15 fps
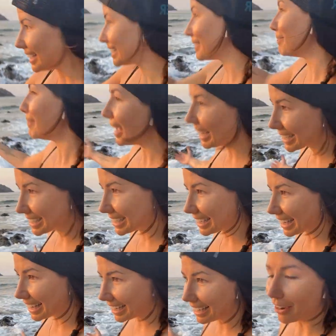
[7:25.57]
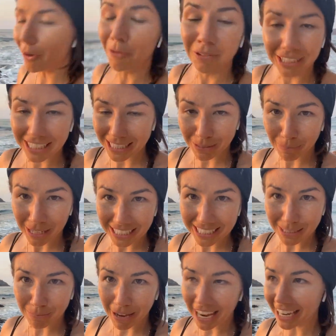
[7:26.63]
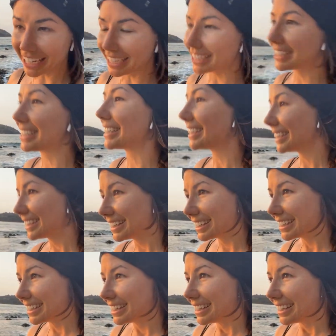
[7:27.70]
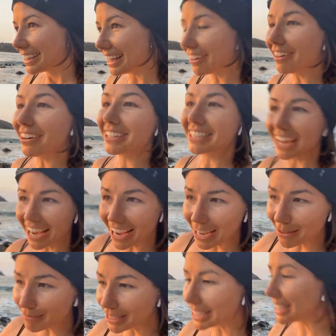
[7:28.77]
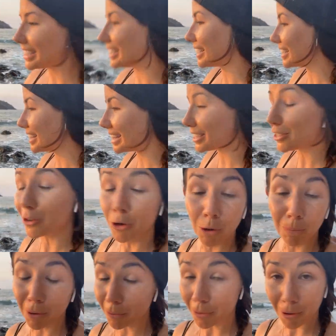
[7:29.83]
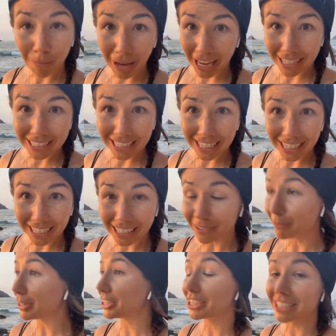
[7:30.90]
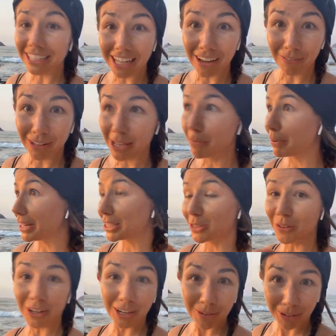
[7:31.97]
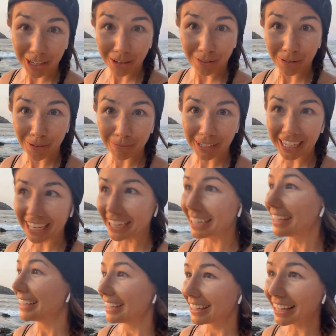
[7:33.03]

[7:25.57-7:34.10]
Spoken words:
He's Mexican. He only speaks Spanish. There are times he's just this uber romantic, which is lovely, but it's very weird for me.